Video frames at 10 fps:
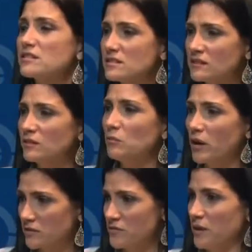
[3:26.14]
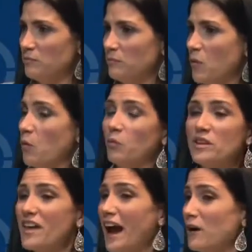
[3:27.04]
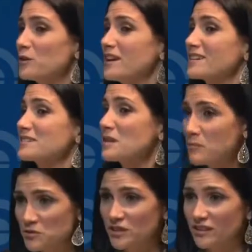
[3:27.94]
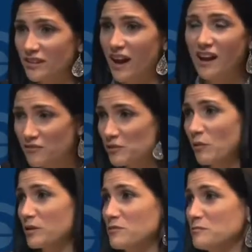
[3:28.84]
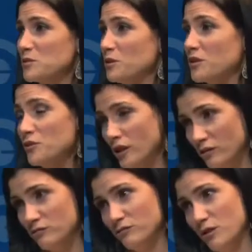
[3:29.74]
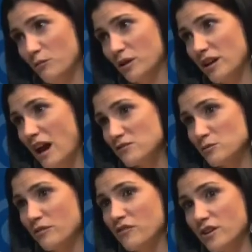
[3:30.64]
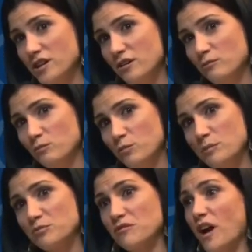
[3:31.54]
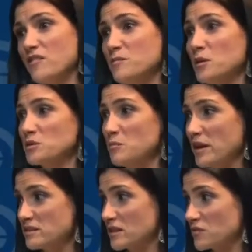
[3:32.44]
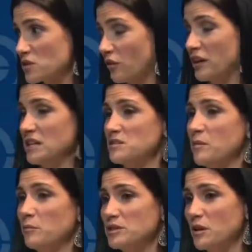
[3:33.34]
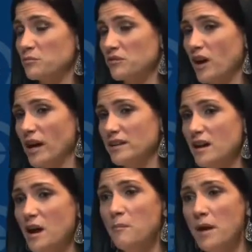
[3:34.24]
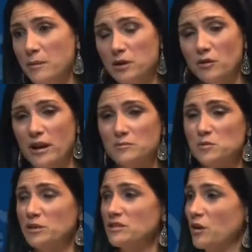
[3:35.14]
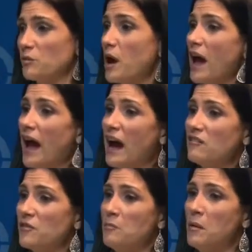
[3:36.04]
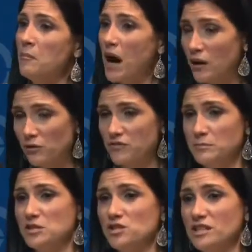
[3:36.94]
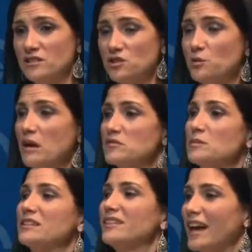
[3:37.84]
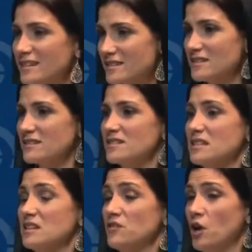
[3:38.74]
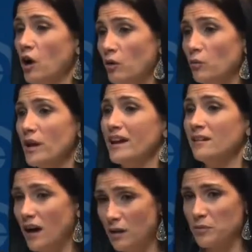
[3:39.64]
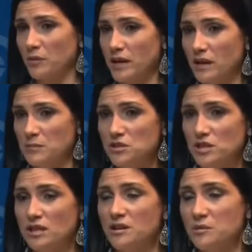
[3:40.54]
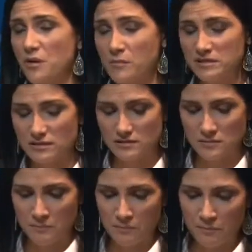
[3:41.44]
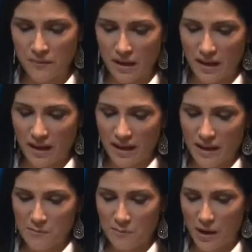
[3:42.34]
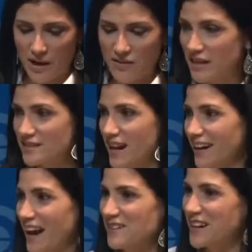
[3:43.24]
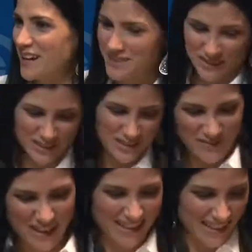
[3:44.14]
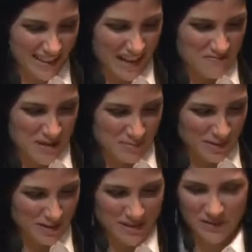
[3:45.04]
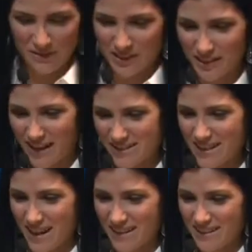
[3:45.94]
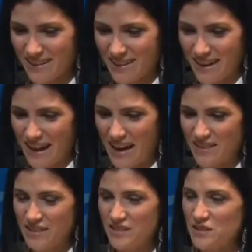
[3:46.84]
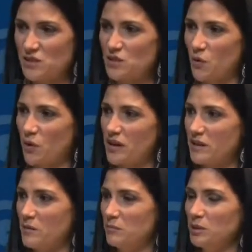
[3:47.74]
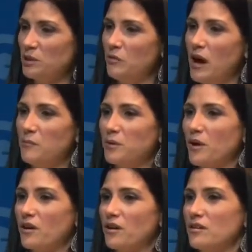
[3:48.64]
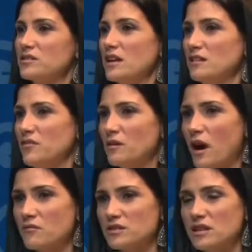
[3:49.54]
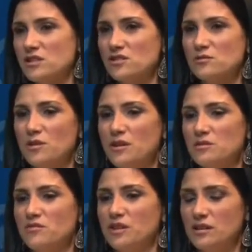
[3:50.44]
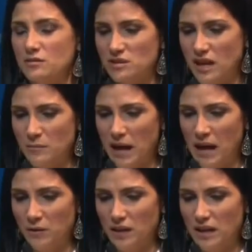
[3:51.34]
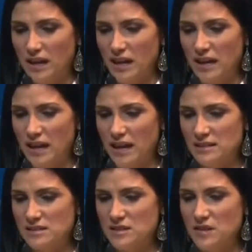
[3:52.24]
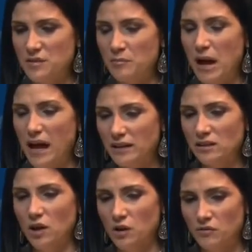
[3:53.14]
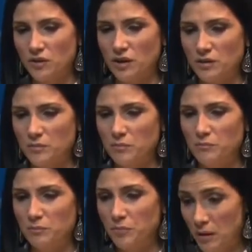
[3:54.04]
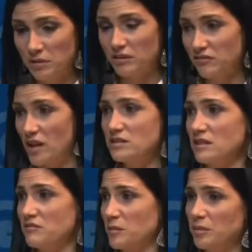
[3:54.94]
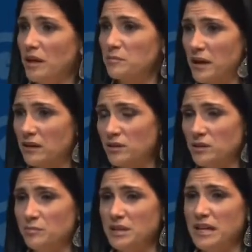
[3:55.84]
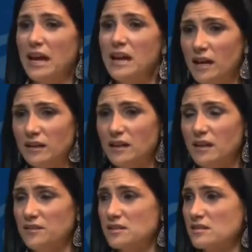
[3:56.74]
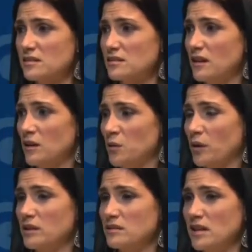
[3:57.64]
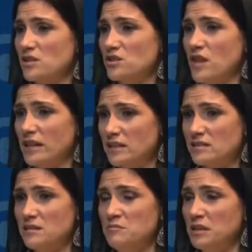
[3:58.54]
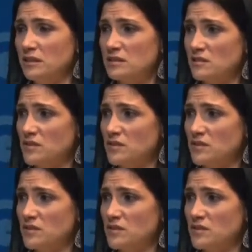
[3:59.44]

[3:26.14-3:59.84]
single one of them, without exception, every one of them told her, no, we're going to have to refer you. We provide the most basic of screenings, but we don't provide mammograms. We don't have mammography machines. You have to be licensed to even own and operate a machine on your premises. But that's not how it got told in the media. A lot of people don't even realize that. And then the story blew up when her telephone conversations, when those videos came out, and then the battle over public funding for Planned Parenthood began. This is an organization that gets in millions of